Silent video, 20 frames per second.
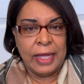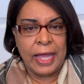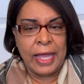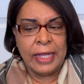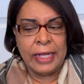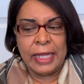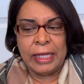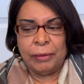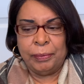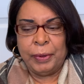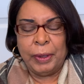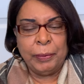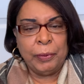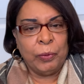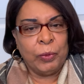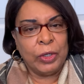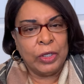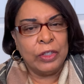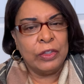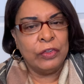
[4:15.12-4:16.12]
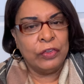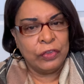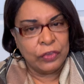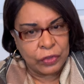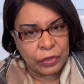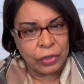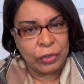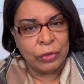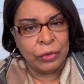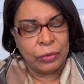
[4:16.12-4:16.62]
And people were
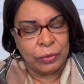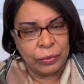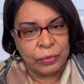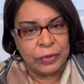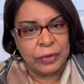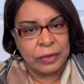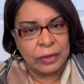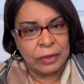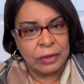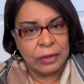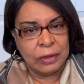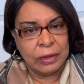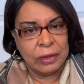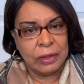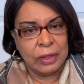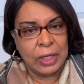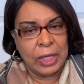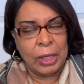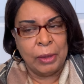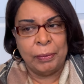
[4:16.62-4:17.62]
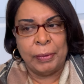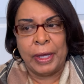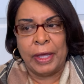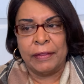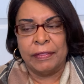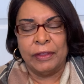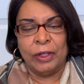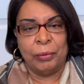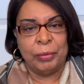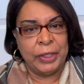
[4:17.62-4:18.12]
concerned
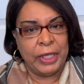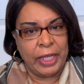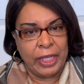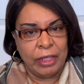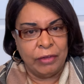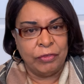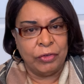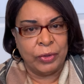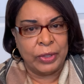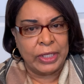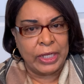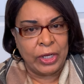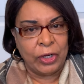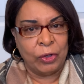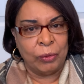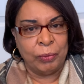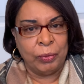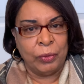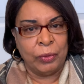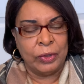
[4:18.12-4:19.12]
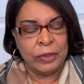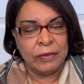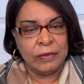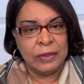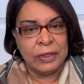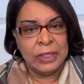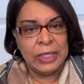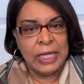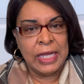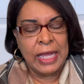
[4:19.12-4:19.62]
about their behavior at airports.
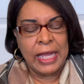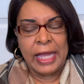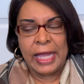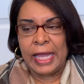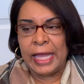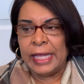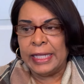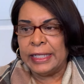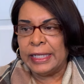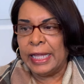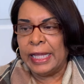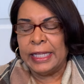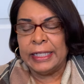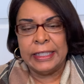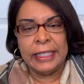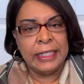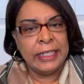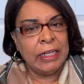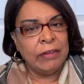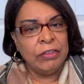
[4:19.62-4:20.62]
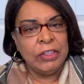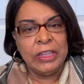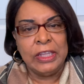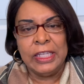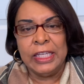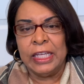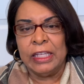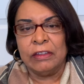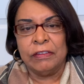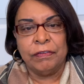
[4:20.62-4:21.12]
And
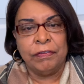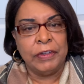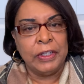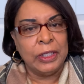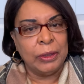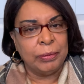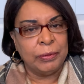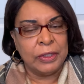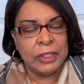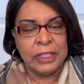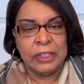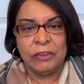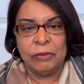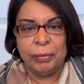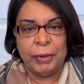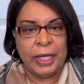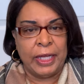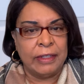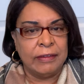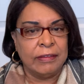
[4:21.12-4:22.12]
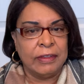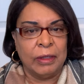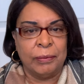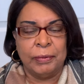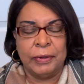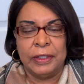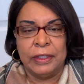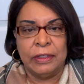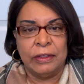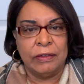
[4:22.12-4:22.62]
everything has flipped in these past
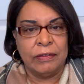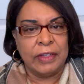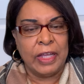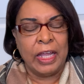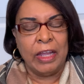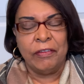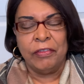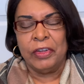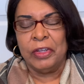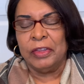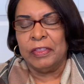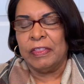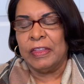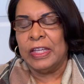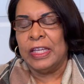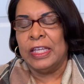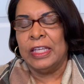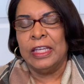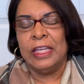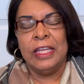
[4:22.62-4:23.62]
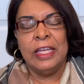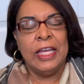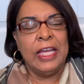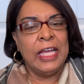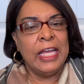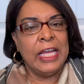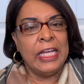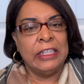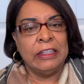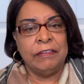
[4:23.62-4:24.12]
couple of years. Everything
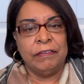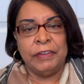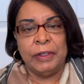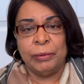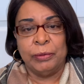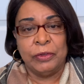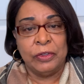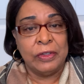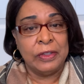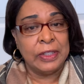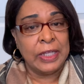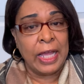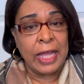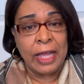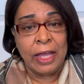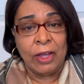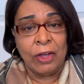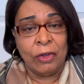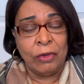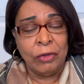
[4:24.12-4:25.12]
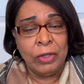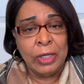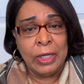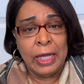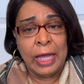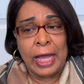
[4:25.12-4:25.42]
has flipped to now.